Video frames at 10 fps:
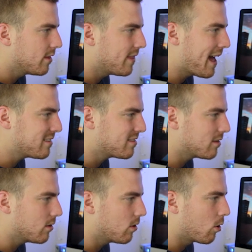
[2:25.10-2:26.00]

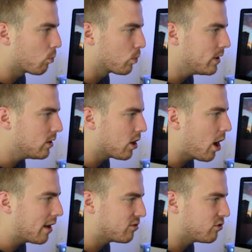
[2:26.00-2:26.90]
That's a real
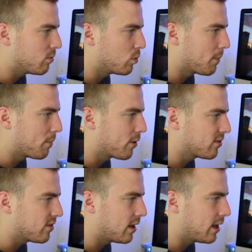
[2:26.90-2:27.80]
costume with a
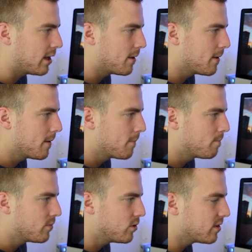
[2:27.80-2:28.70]
person in it.
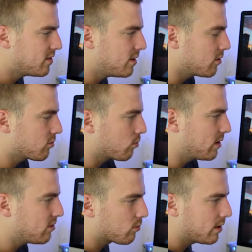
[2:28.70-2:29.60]
You can see there's
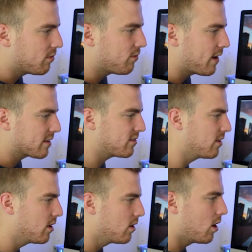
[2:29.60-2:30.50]
green screen
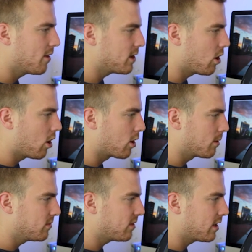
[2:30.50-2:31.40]
effects on the
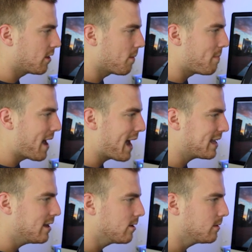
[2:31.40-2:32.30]
arms and on the
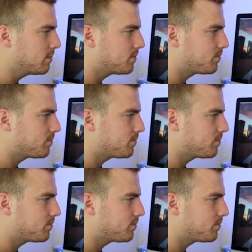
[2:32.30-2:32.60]
back here.